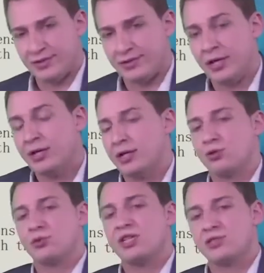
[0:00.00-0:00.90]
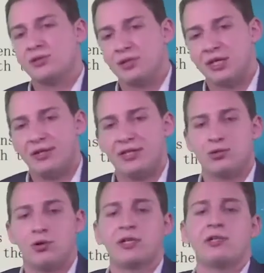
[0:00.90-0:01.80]
And recently, they started
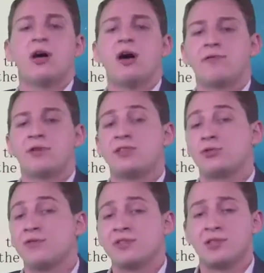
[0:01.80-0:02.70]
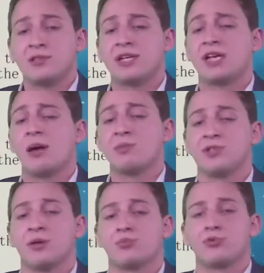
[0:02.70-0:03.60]
offering services like Amazon Prime,